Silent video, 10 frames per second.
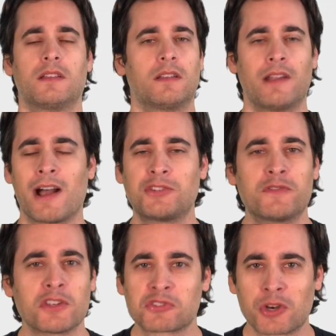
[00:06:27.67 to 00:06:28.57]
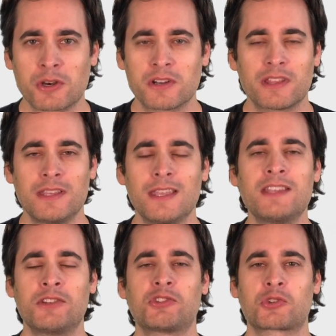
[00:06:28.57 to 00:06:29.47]
Now, as you've just heard, the
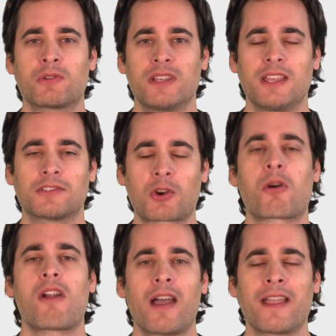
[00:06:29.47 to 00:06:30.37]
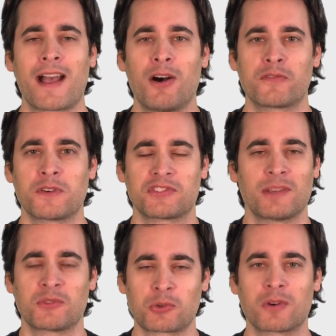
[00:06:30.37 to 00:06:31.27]
industry is crying out for
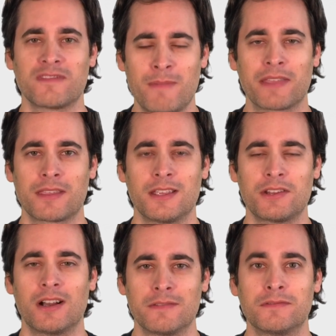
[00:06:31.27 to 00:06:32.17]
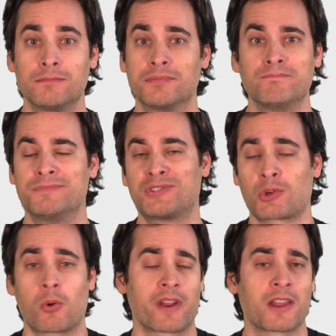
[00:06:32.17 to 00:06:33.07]
some sort of method of
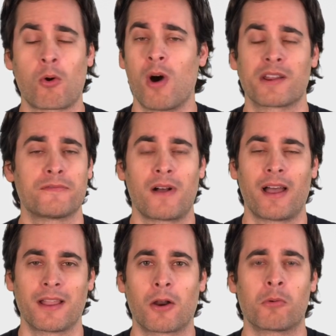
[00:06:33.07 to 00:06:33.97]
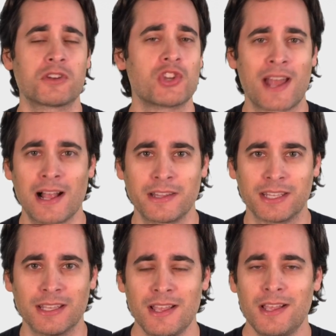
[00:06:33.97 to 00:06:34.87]
scoring and quantifying originality